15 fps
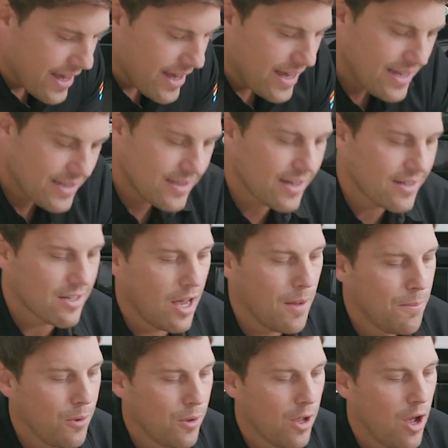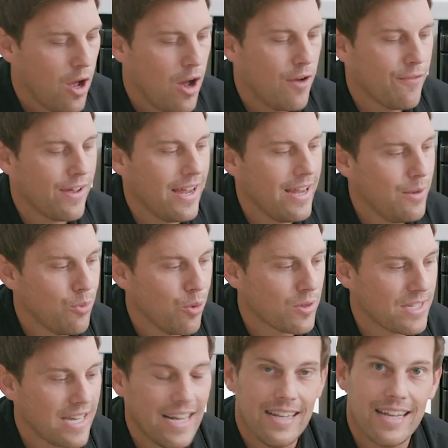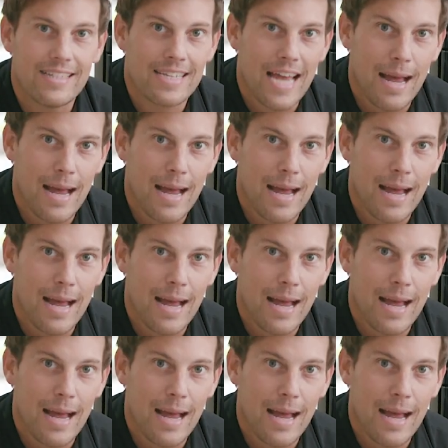Here's an example of a water inlet